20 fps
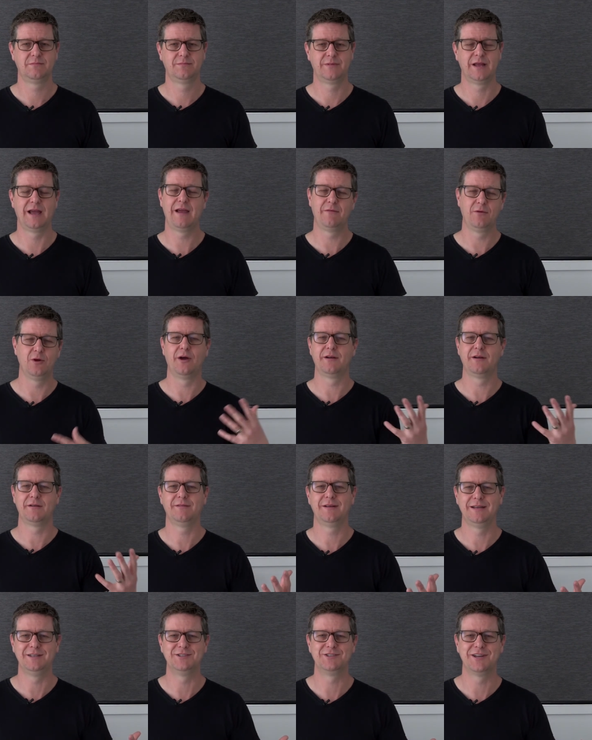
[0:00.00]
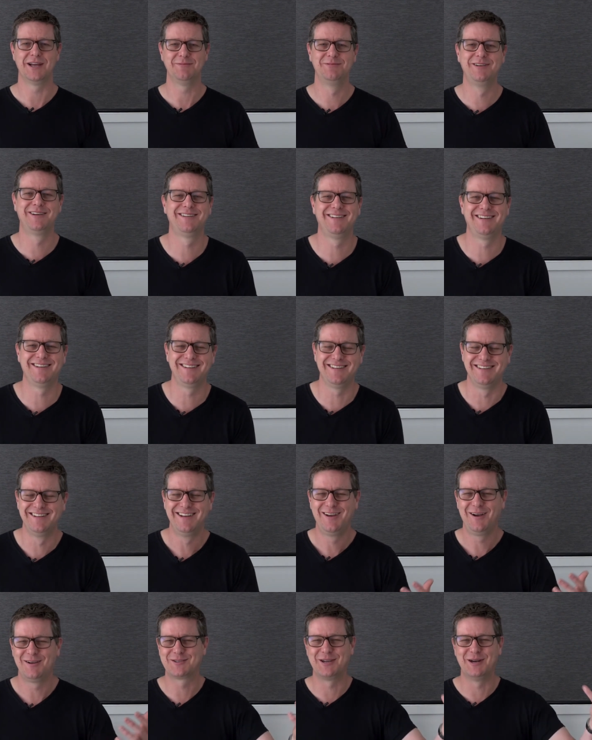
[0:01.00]
have a lot each day. I
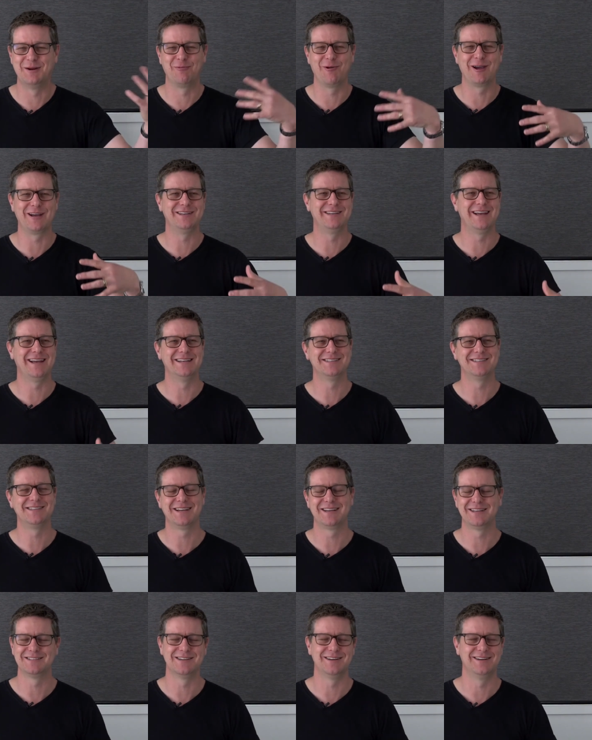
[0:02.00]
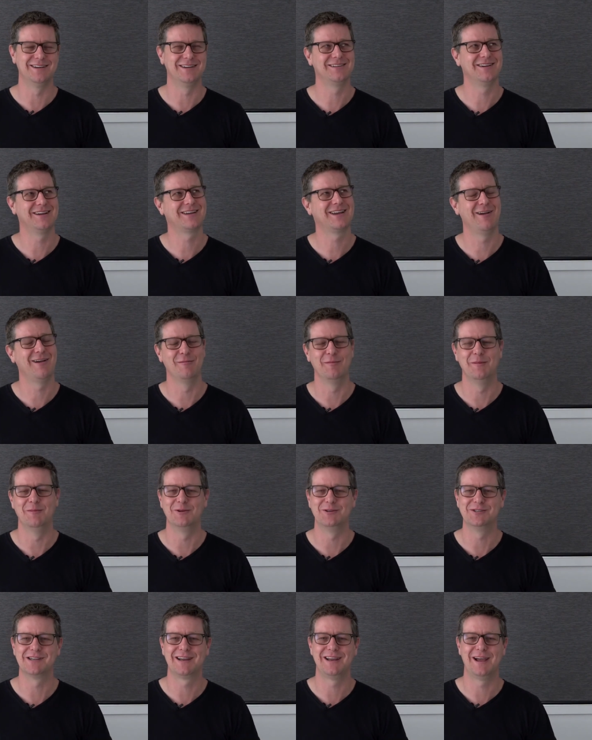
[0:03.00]
was going to break it down to seconds and I can't
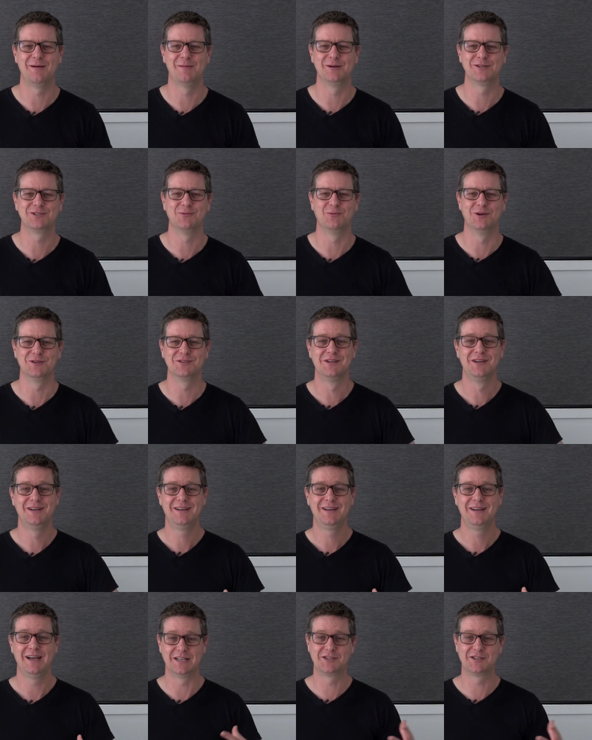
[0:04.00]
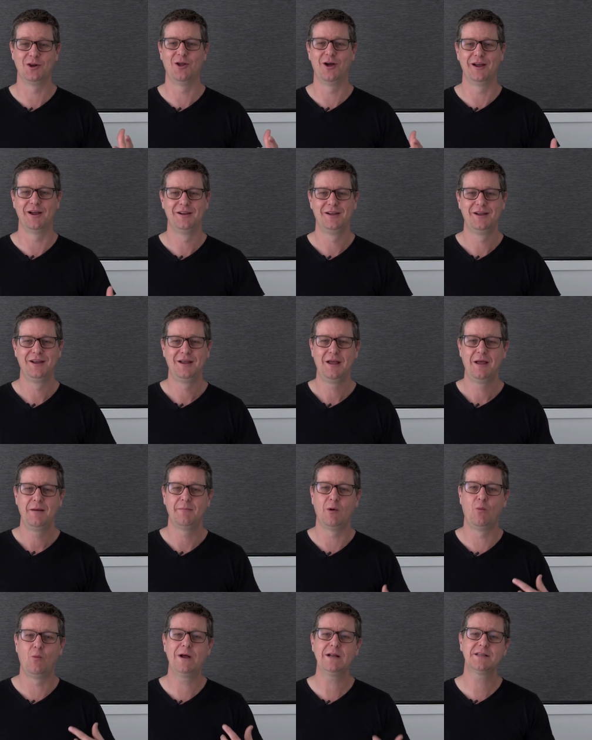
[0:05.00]
remember exactly how much it was. It's a lot.
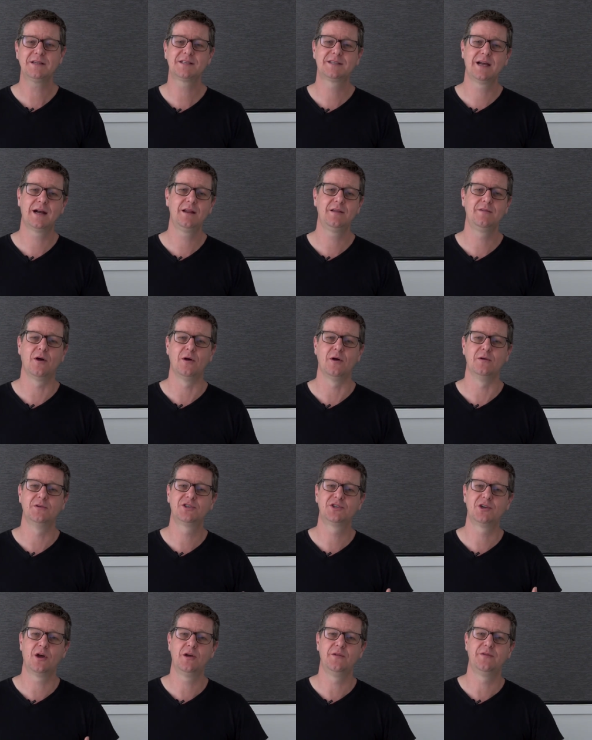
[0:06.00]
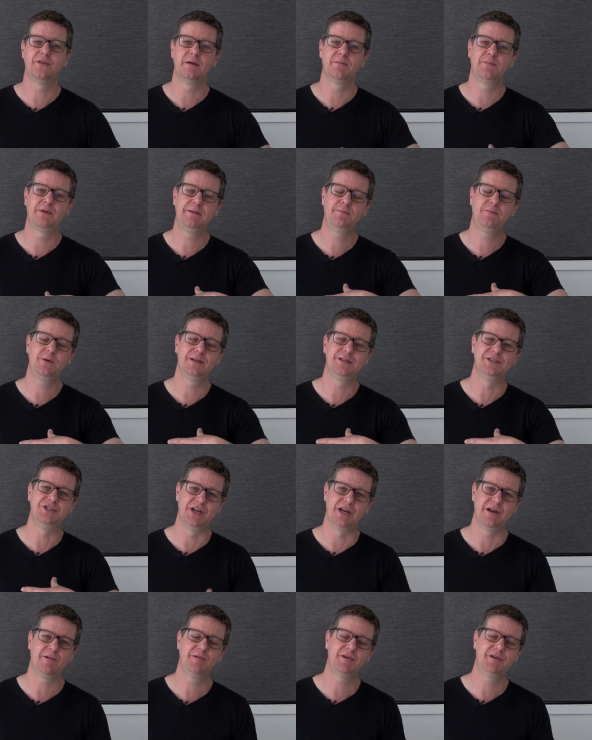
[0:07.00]
But one study, though, showed that people are
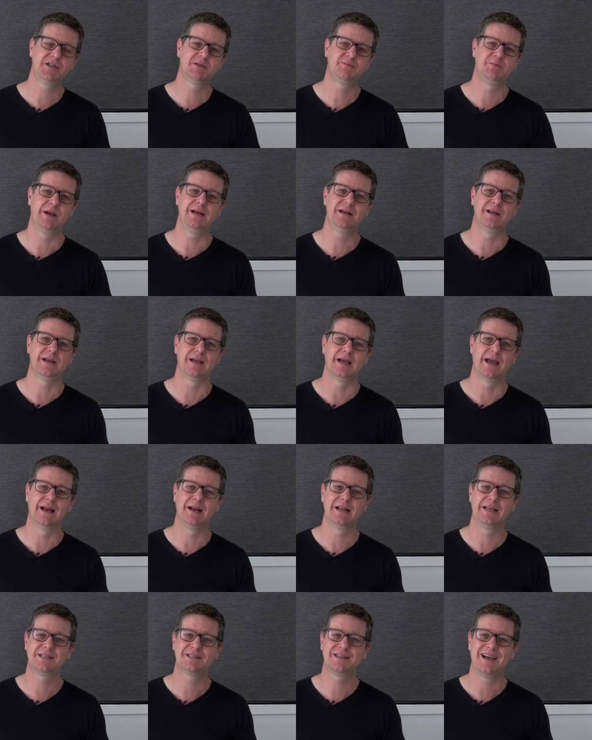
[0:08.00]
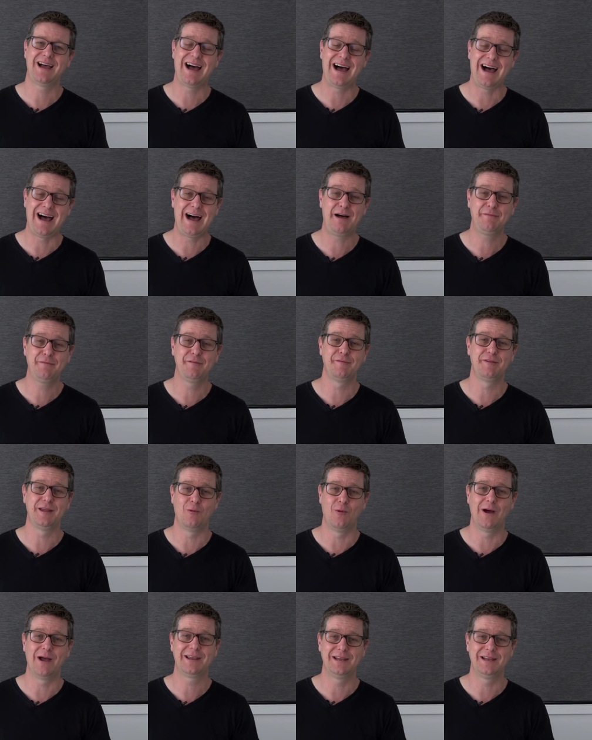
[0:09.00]
generally spending at least half of their
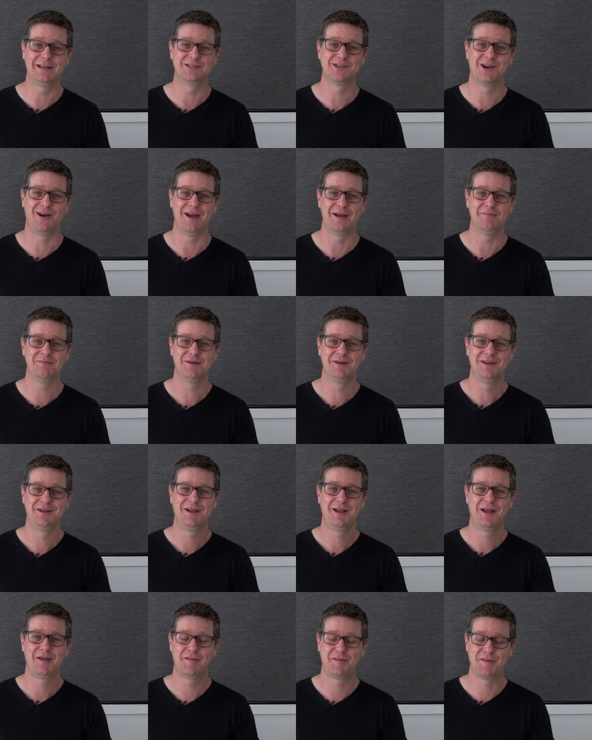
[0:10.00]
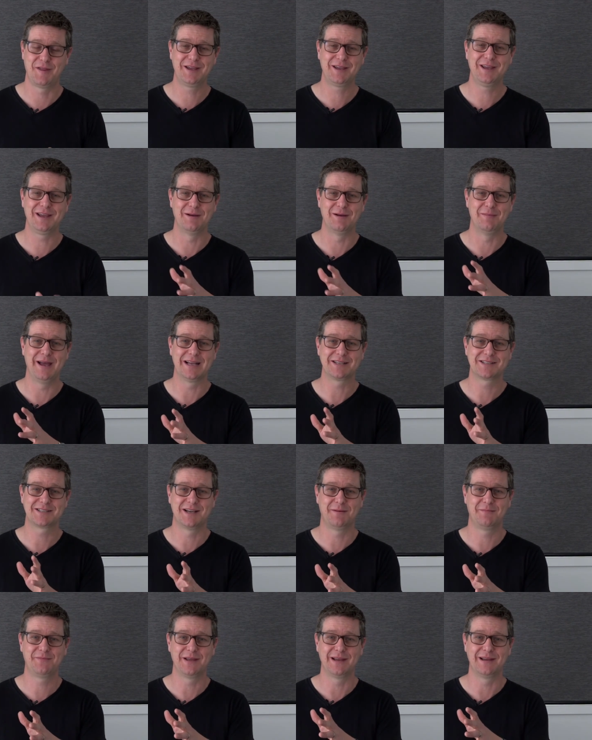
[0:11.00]
waking time thinking about
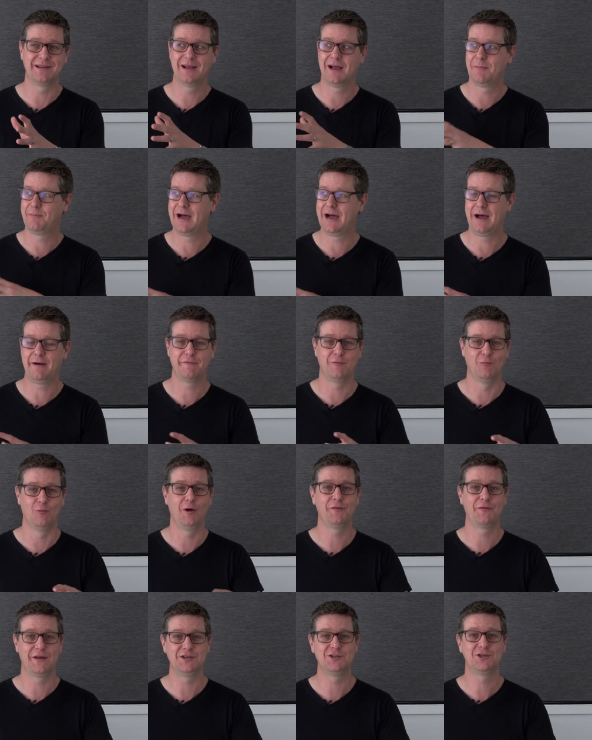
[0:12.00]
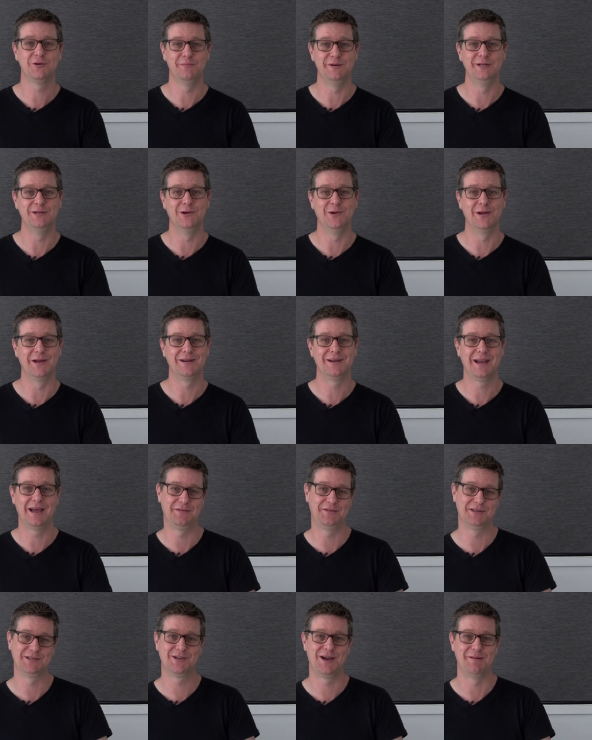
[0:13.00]
something apart from what they should be doing
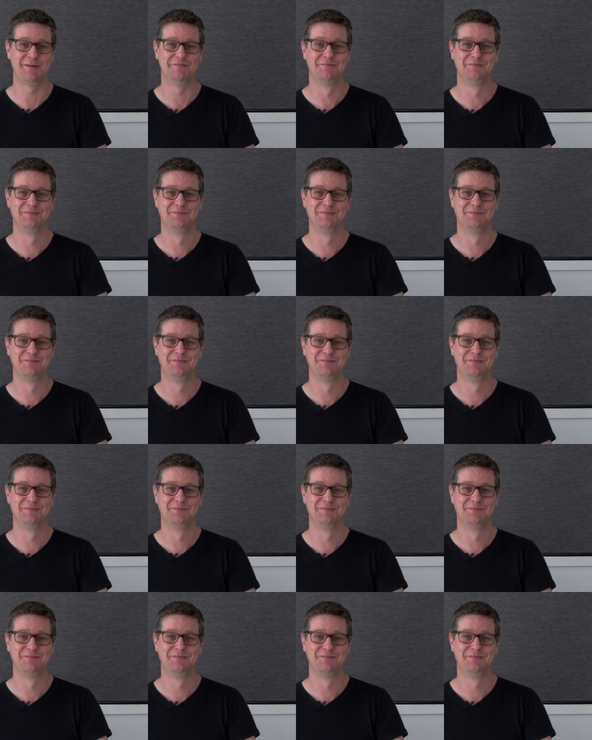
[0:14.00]
at the time.